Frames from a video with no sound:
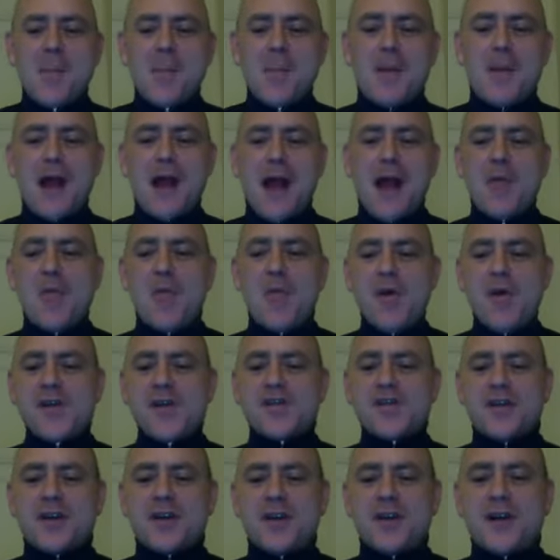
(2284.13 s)
But I
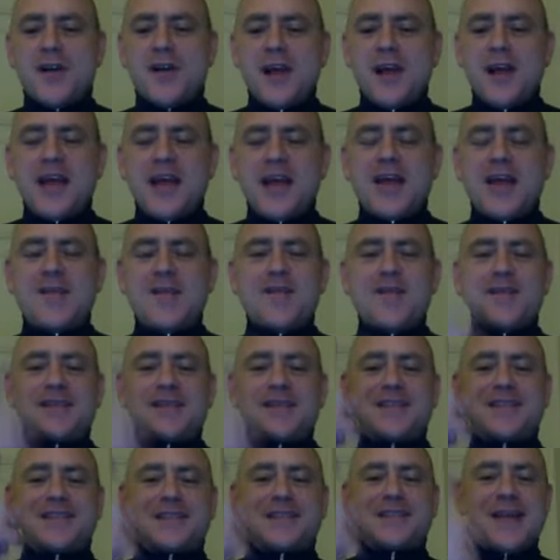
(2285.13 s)
wonder if
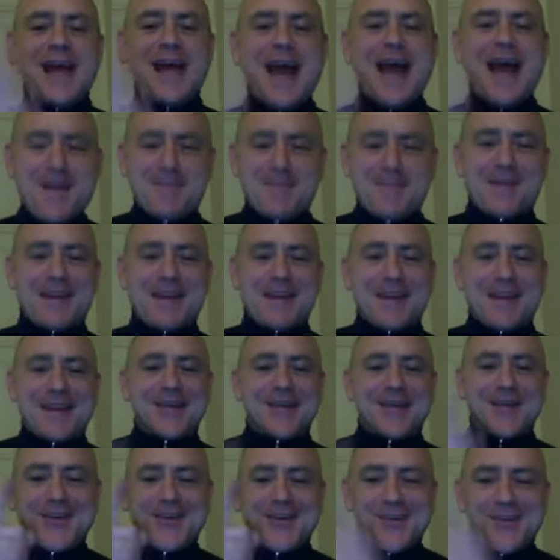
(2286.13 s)

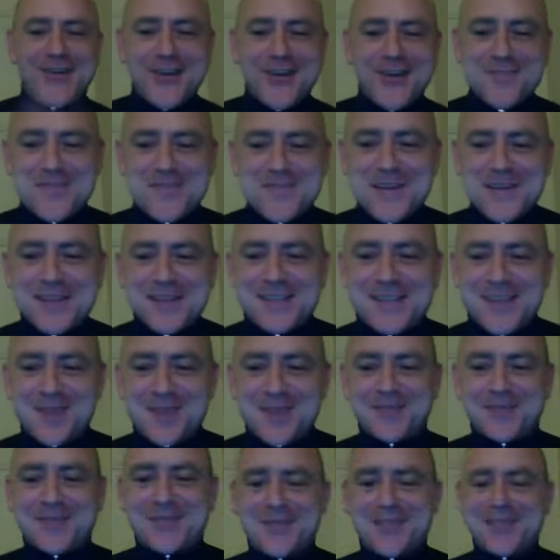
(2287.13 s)
tapping could be
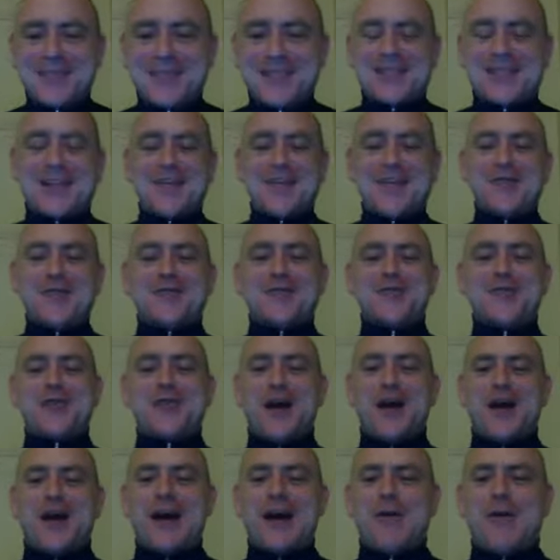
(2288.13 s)
something that you do
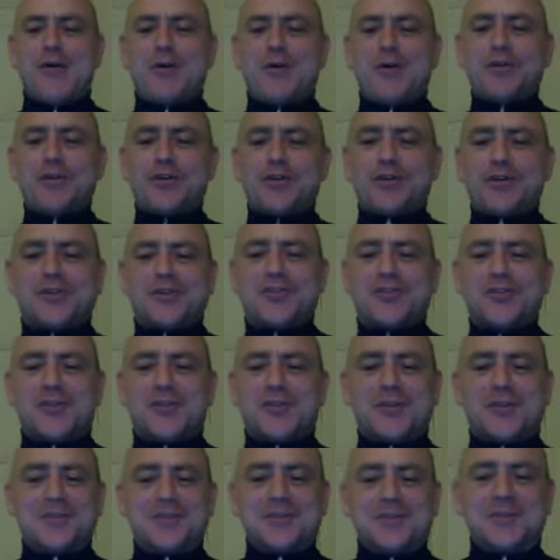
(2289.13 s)
now. How old are your
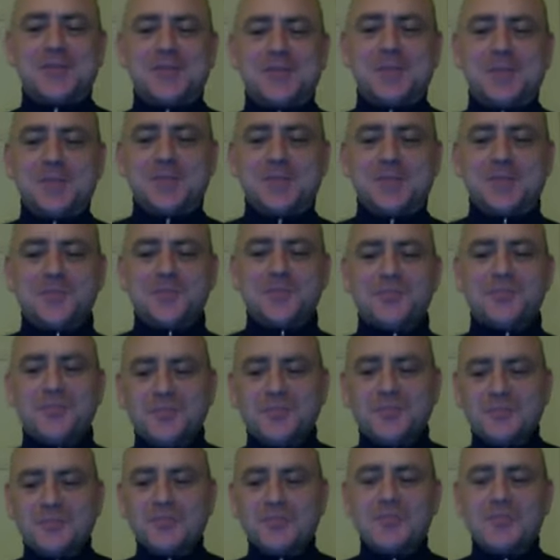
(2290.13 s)
students?
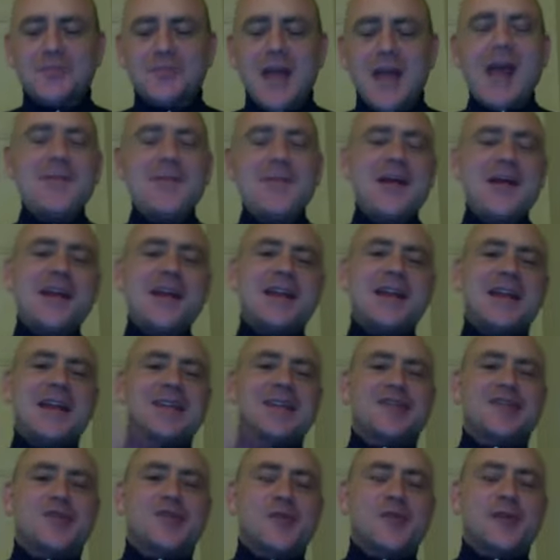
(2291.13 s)
I'm not
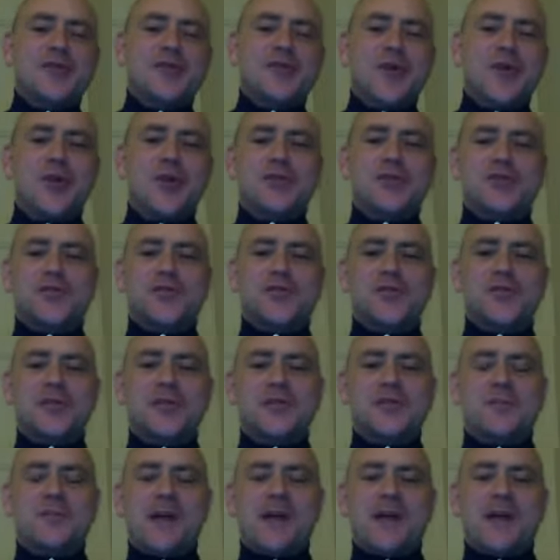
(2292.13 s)
against doing it with older
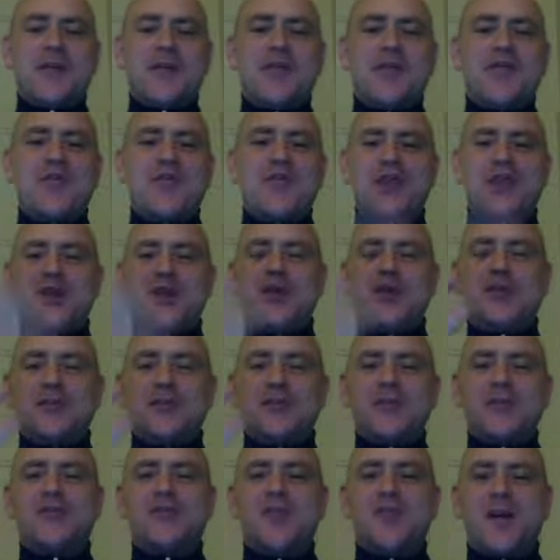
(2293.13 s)
students, but the videos
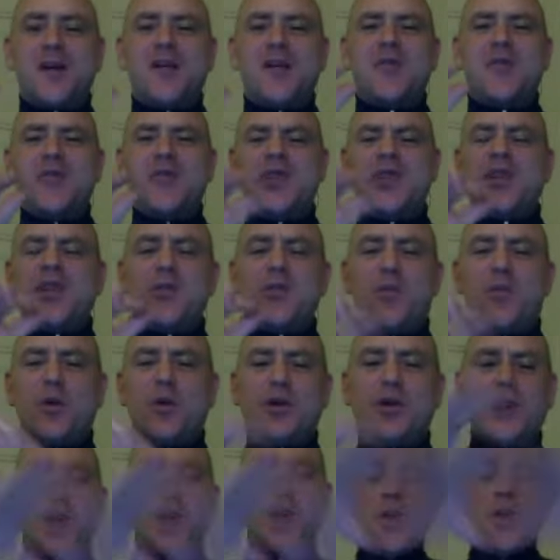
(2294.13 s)
I saw that really
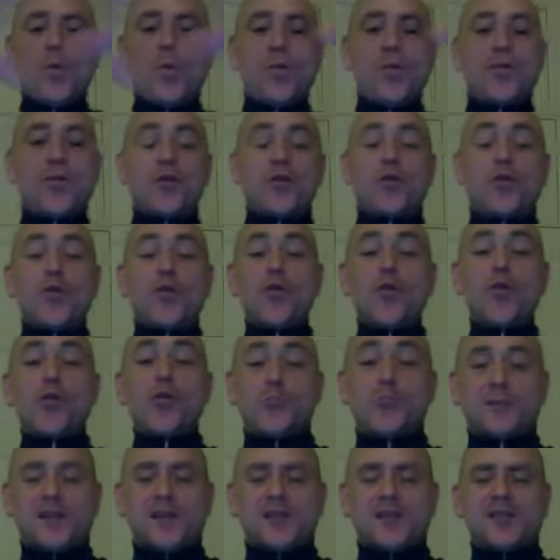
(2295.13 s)
worked with the
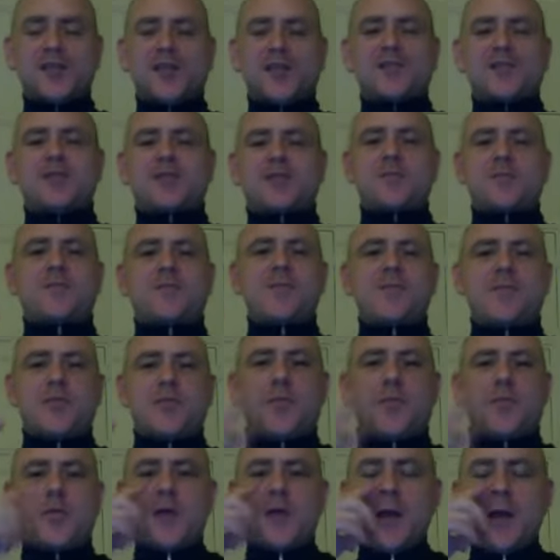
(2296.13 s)
groups, I saw some
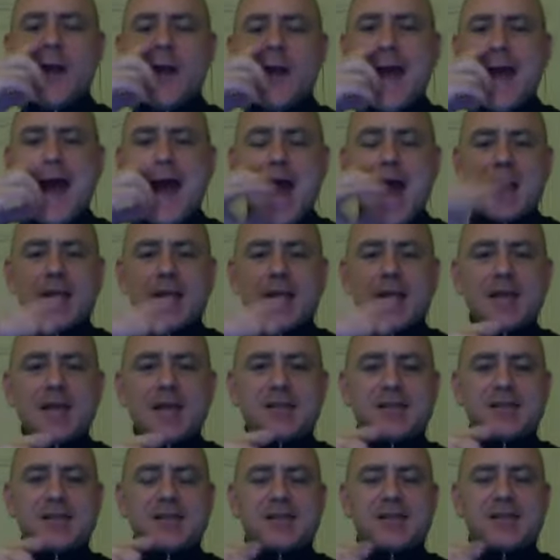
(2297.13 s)
people with
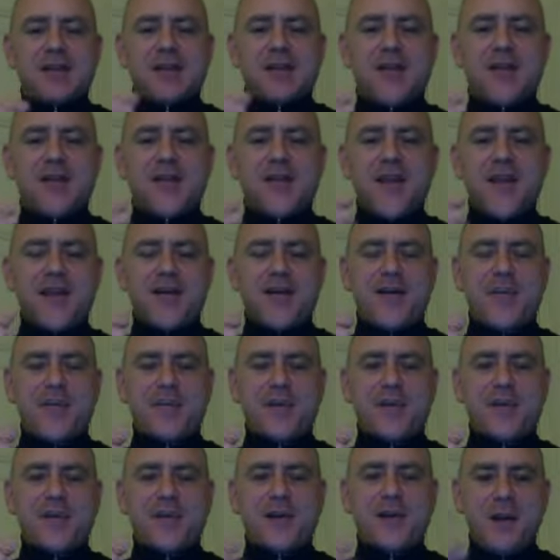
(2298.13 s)
adolescents in
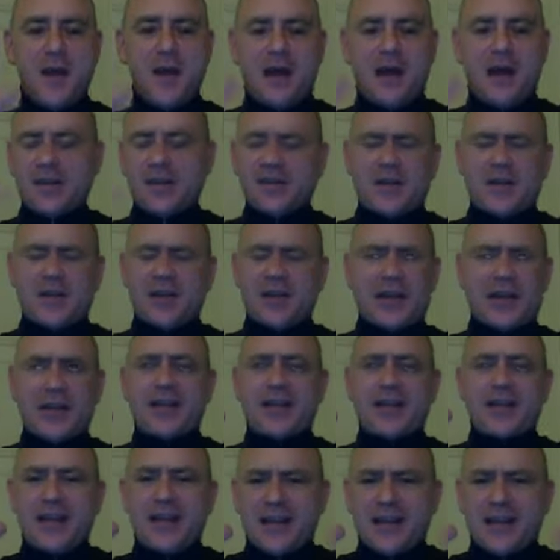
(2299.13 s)
therapy, like
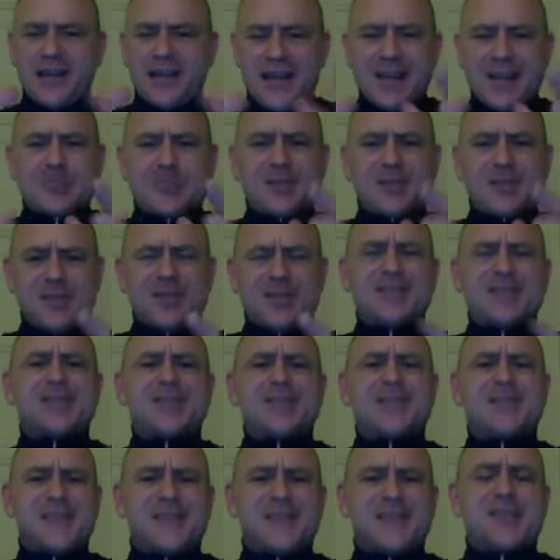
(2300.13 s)
in a counseling
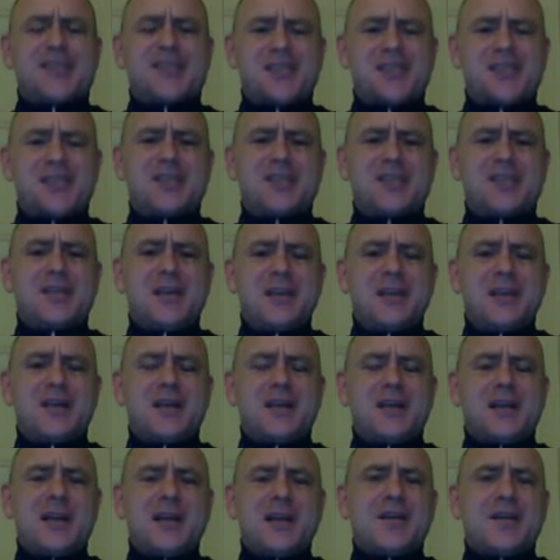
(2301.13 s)
session
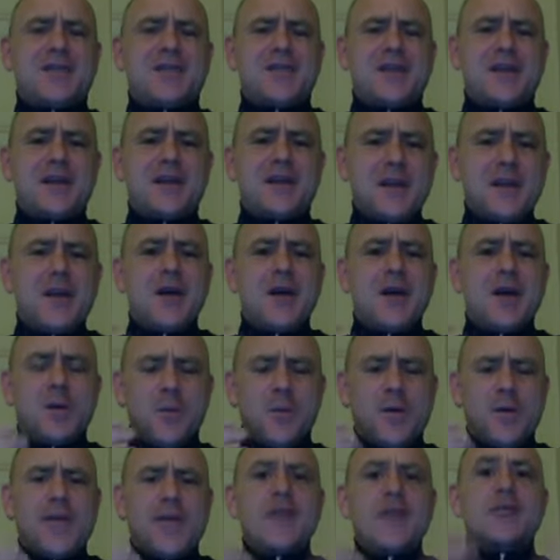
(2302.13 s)
kind of thing,
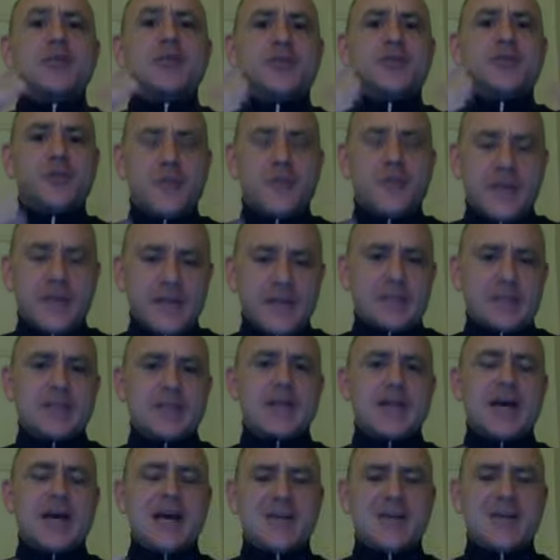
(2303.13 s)
where they were doing it to
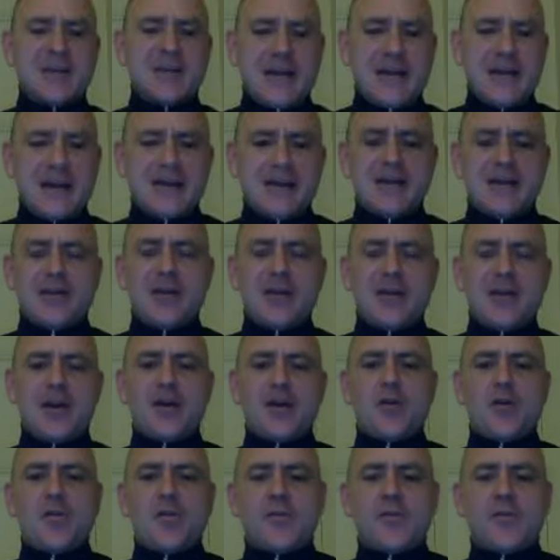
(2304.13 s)
calm down
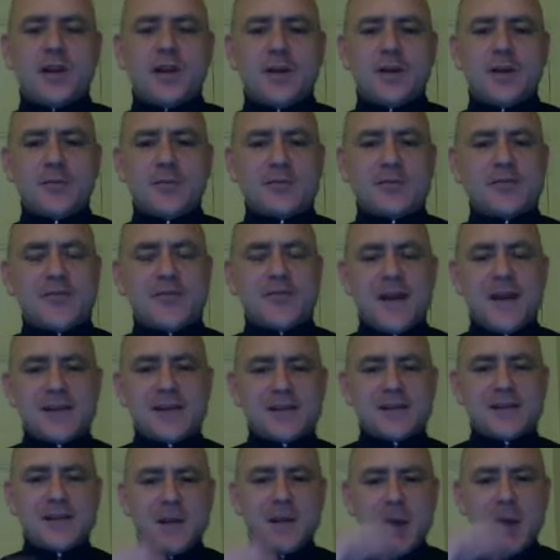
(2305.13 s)
and overcome
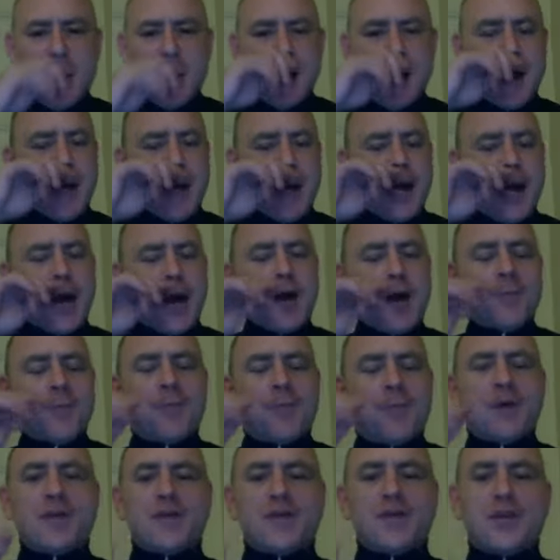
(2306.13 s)
stress.
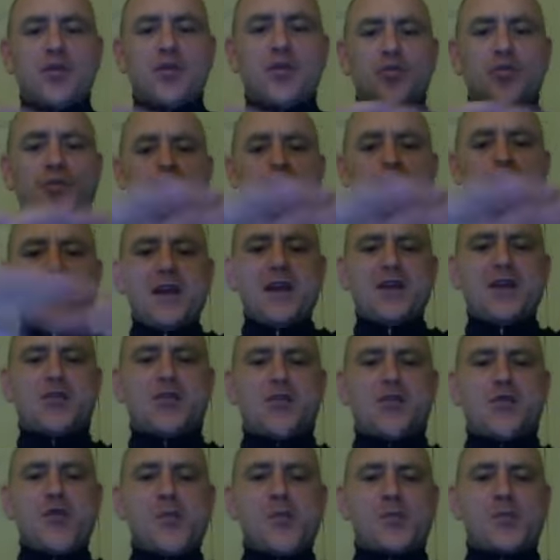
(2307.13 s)
But the big
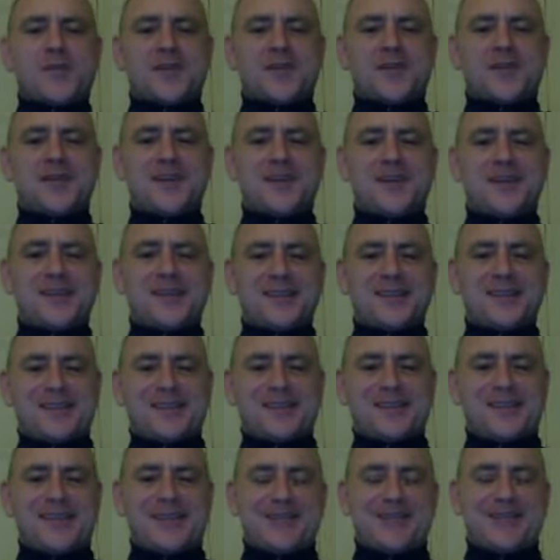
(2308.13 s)
groups of
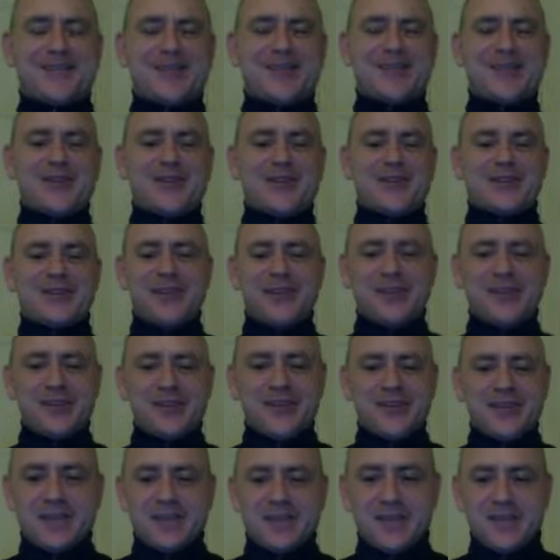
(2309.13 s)
kids, they were little
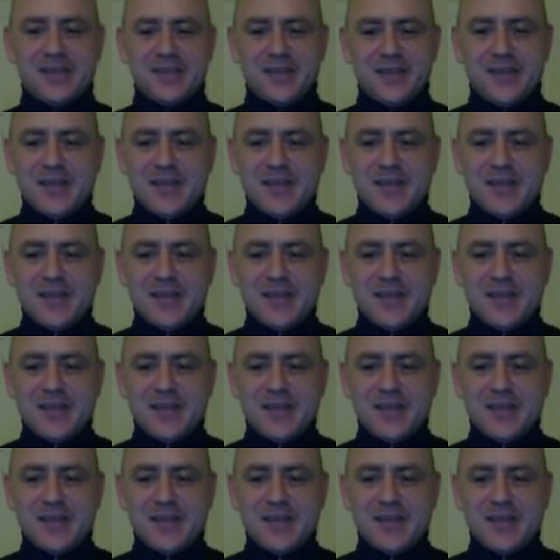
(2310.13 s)
kids.